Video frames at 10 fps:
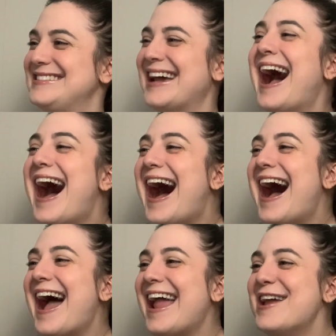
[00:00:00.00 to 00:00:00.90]

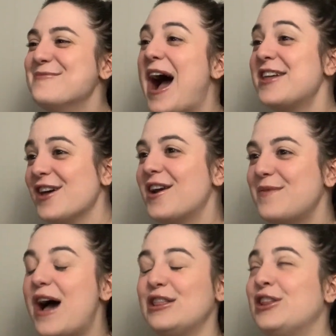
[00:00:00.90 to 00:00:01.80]
Time. I thought
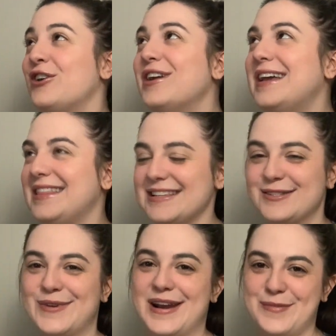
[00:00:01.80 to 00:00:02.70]
about learning this
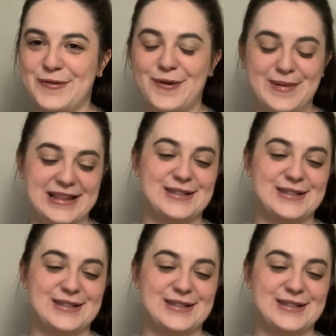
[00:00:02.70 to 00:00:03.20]
one and performing